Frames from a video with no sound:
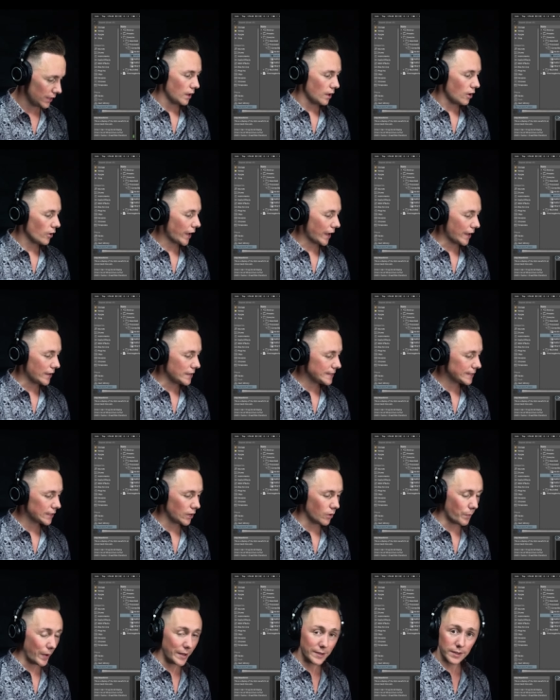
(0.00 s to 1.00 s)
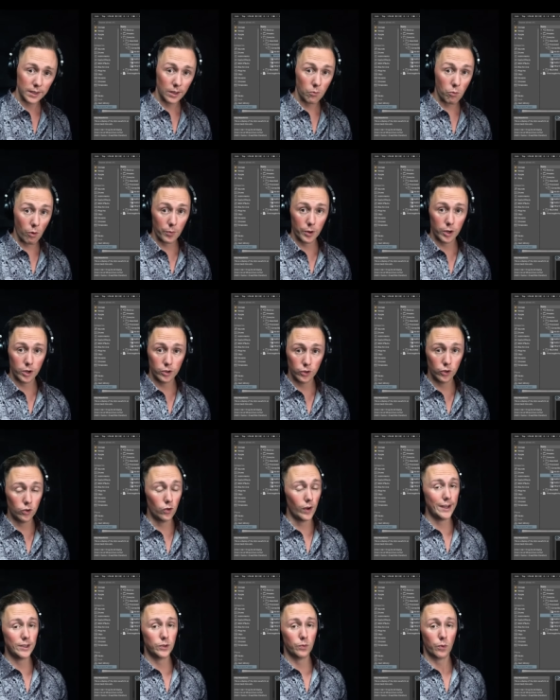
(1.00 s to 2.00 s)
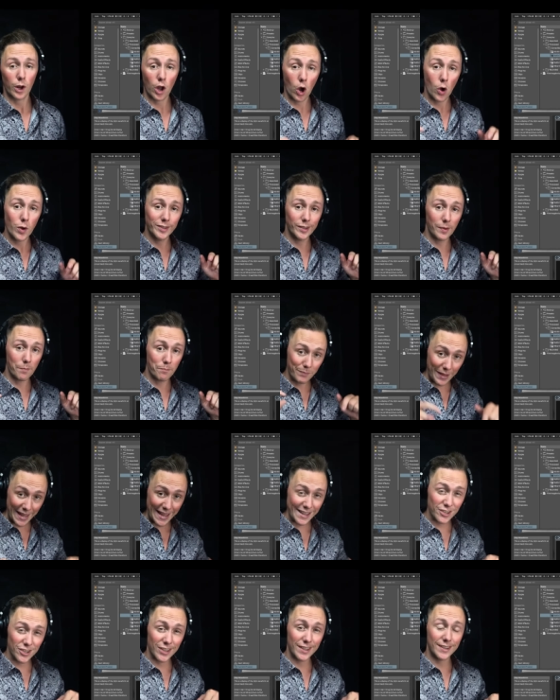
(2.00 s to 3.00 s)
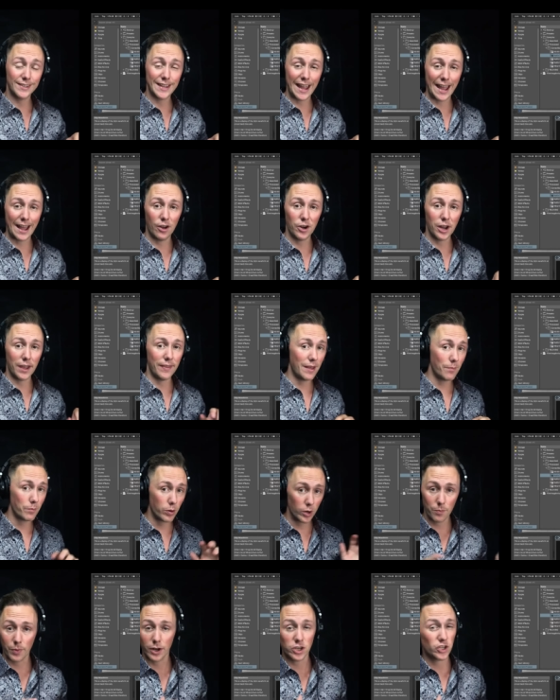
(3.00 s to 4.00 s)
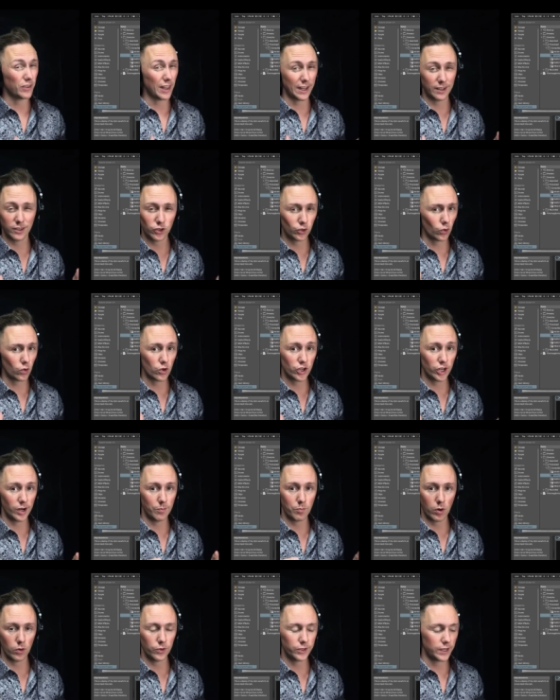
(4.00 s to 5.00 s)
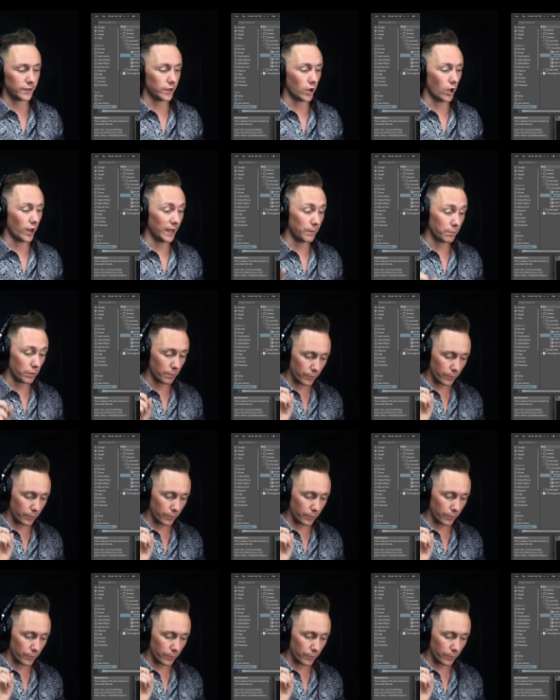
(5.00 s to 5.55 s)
Okay, and so basically what we're gonna do is we're going to pitch this down and then put a bunch of like distortion and processing on it.